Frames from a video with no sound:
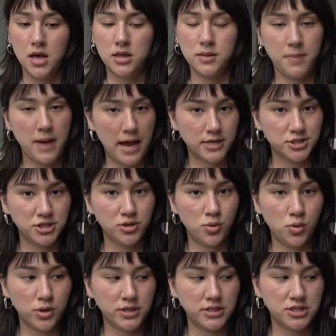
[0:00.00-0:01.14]
The Passion
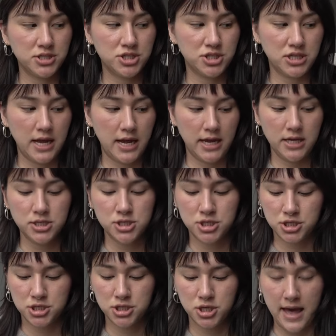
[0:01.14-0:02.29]
According to
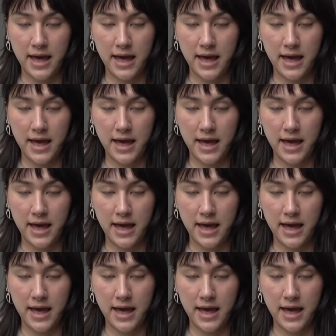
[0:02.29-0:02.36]
G.H.